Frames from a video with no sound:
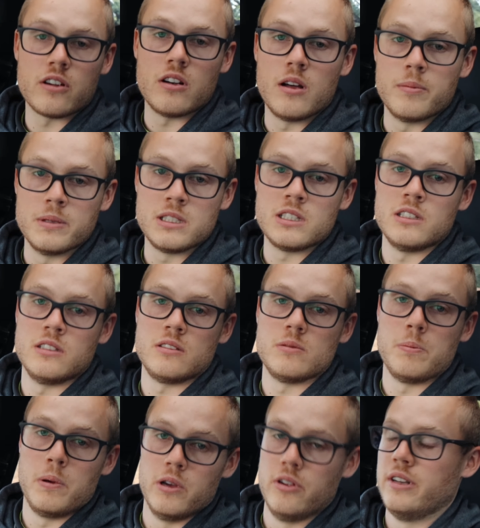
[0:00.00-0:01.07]
kilometers
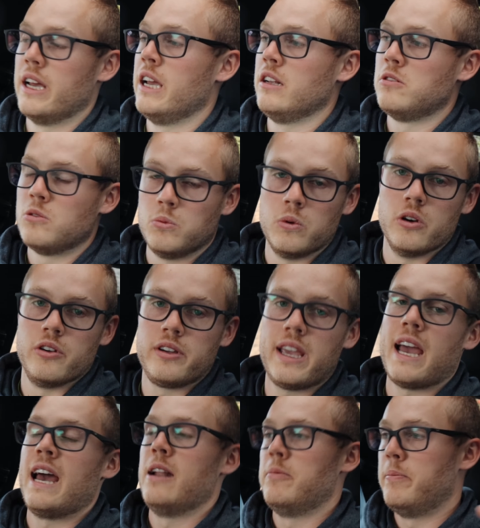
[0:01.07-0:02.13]
per day to work
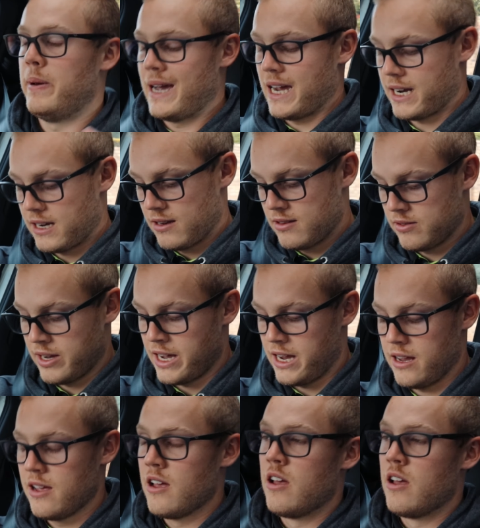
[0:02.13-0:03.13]
and back. Okay,